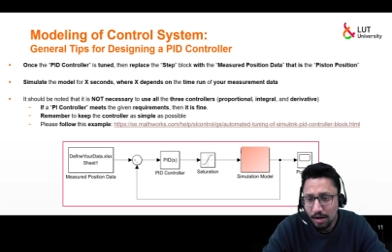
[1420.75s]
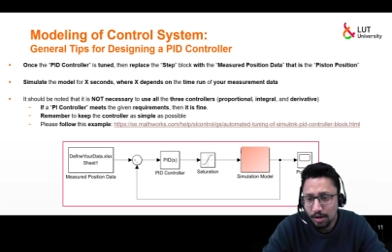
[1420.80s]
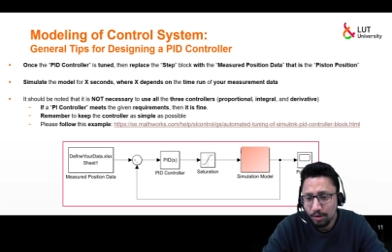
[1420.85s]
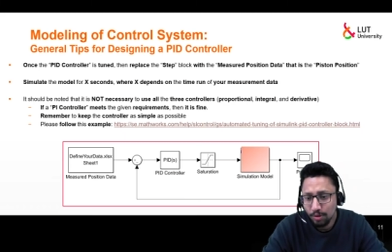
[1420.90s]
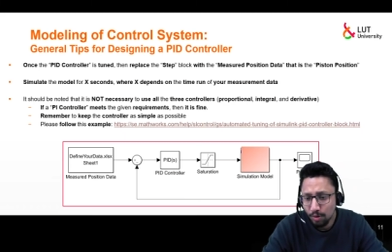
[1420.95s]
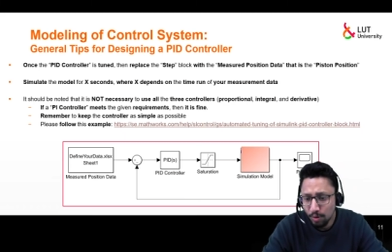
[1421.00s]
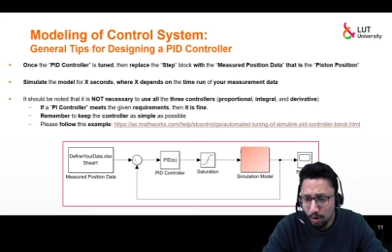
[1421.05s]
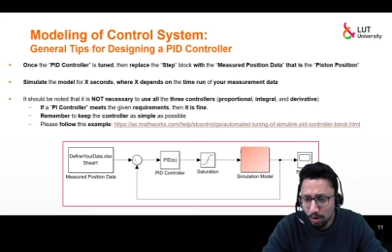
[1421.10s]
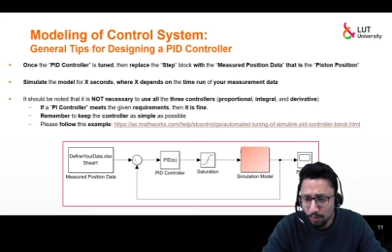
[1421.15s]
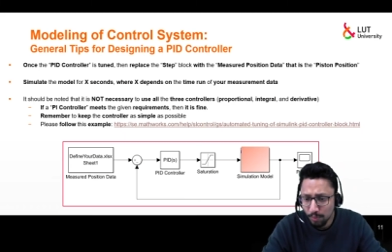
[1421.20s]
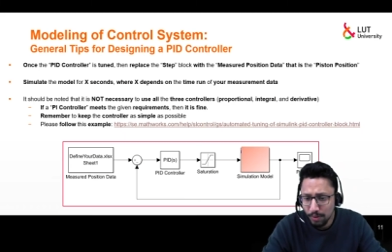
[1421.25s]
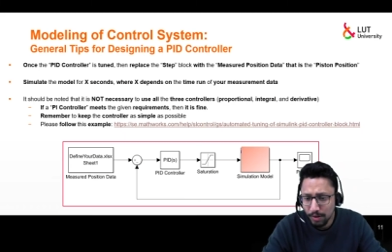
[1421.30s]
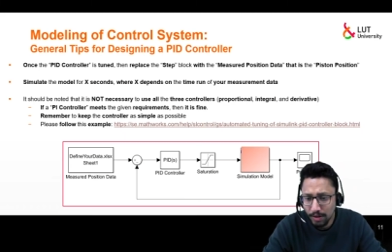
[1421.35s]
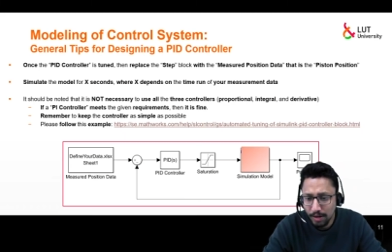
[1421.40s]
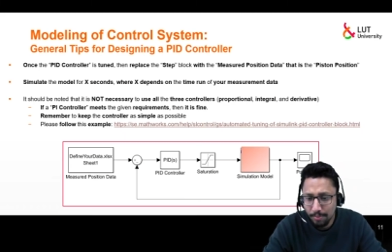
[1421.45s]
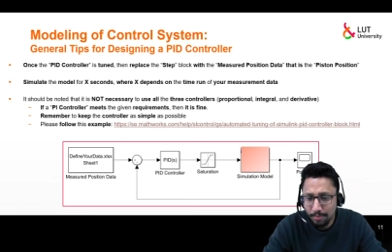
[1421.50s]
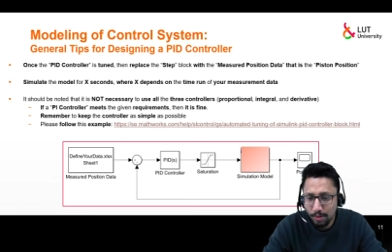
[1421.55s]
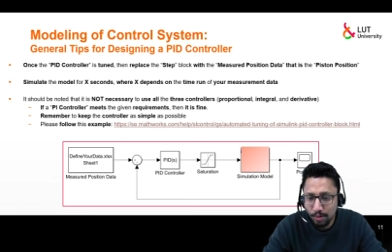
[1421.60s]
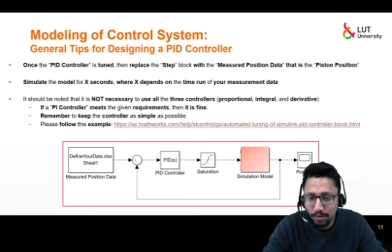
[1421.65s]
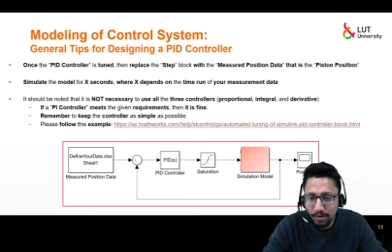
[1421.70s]
do not worry
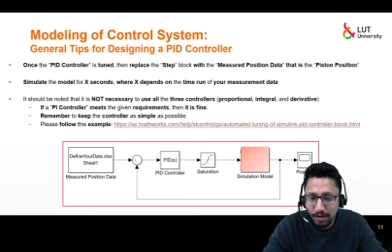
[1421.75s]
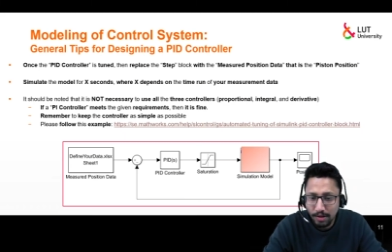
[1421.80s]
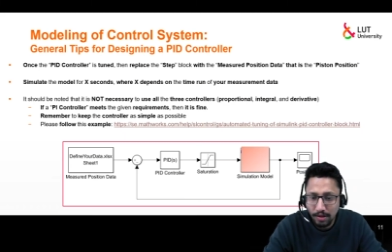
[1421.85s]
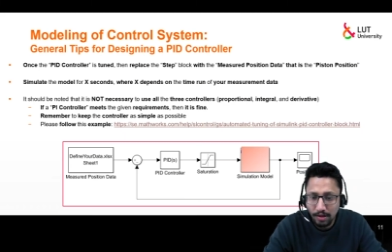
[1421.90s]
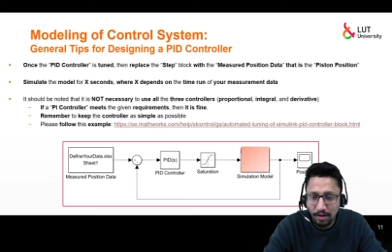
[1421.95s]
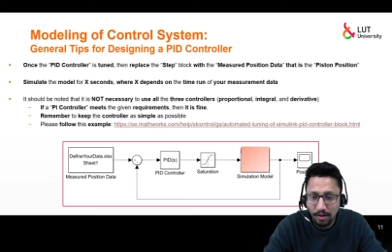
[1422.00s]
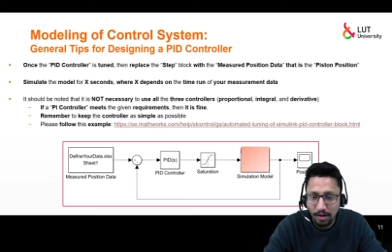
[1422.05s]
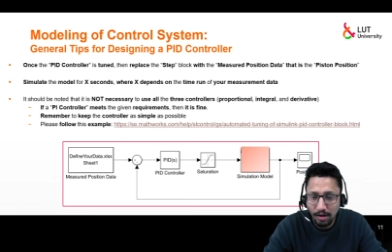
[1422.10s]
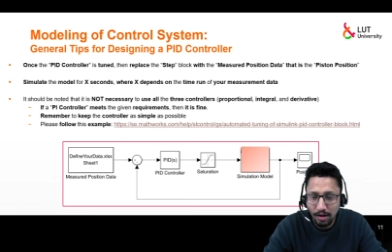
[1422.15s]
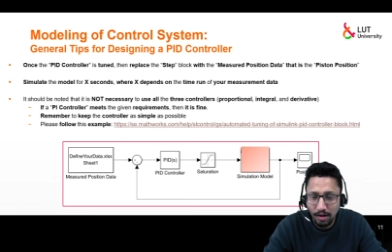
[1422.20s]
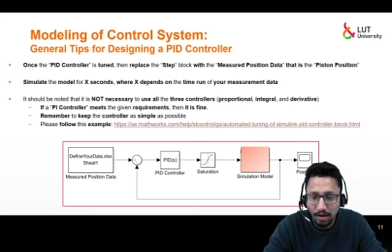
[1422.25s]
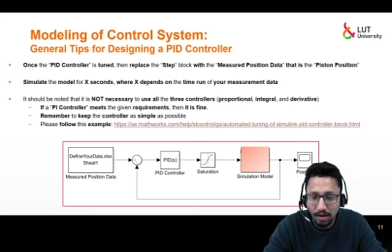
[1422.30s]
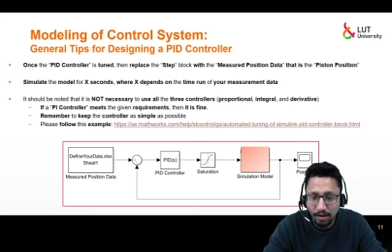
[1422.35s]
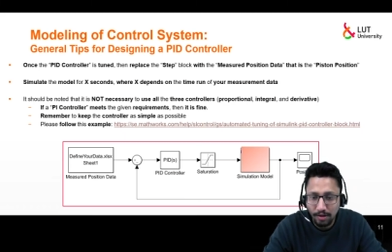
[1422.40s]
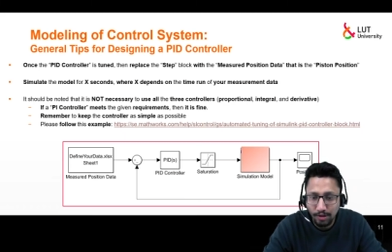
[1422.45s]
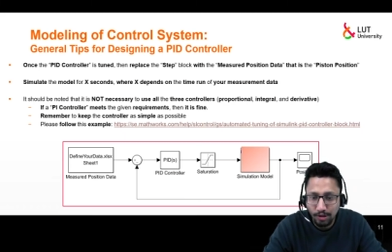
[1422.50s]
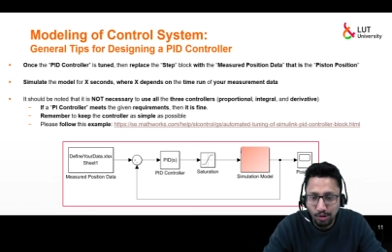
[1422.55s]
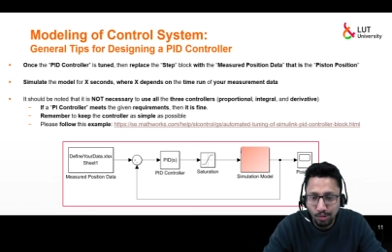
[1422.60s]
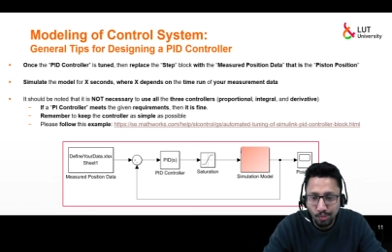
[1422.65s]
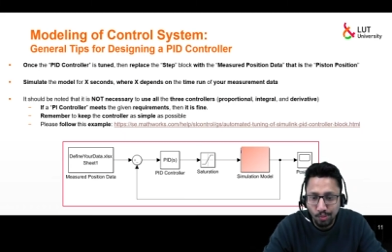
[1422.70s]
about it. Uh,
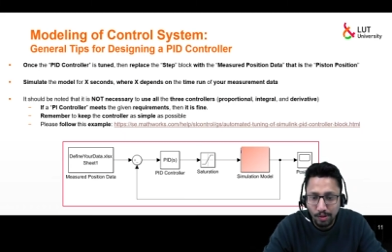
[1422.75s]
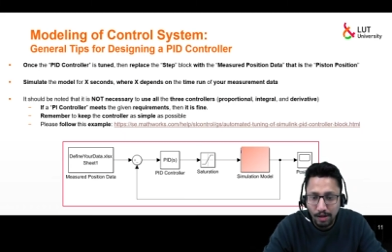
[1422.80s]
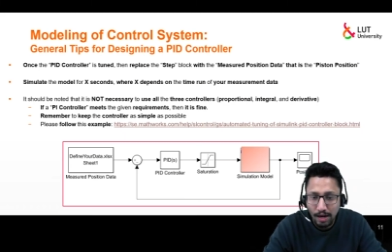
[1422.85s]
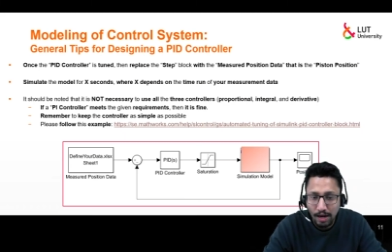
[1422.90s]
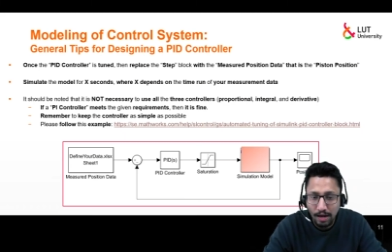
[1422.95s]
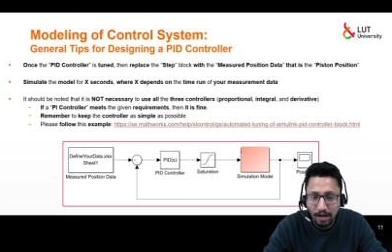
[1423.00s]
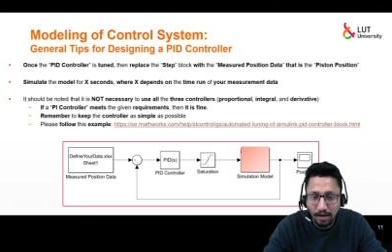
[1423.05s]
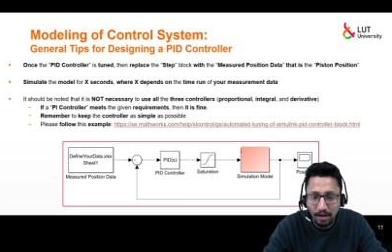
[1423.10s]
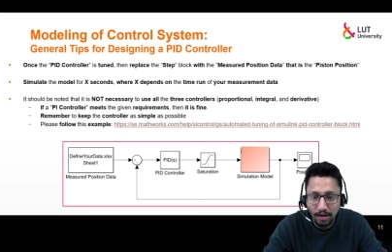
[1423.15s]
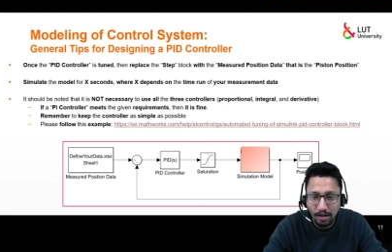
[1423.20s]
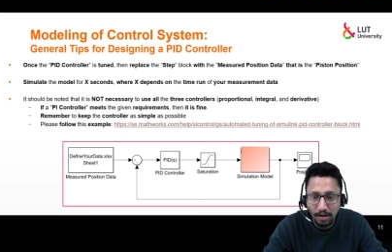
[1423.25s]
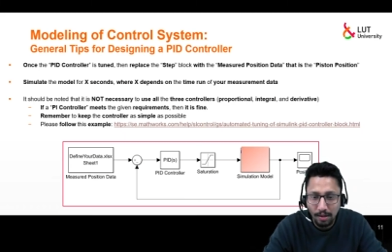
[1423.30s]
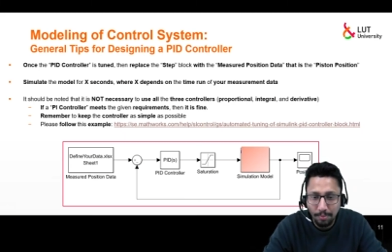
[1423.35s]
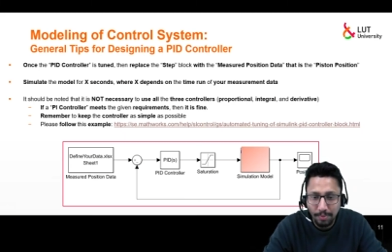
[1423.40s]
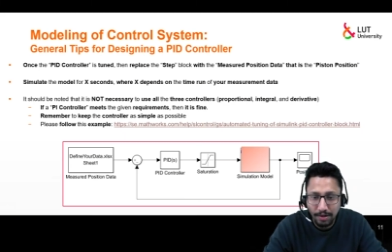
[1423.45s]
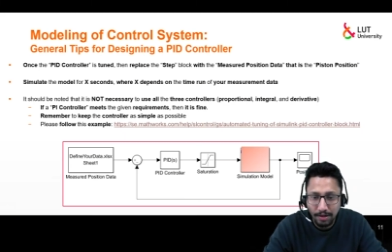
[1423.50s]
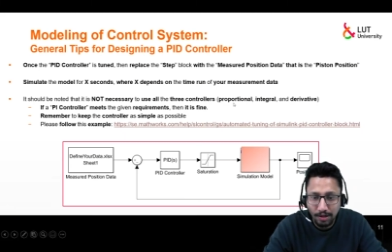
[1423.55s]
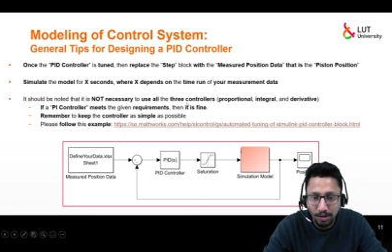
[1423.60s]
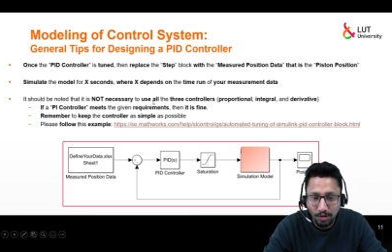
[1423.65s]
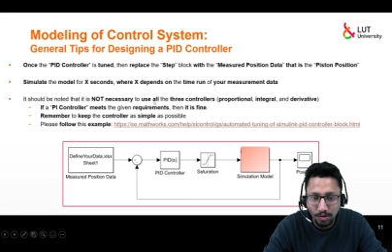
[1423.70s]
you can limit your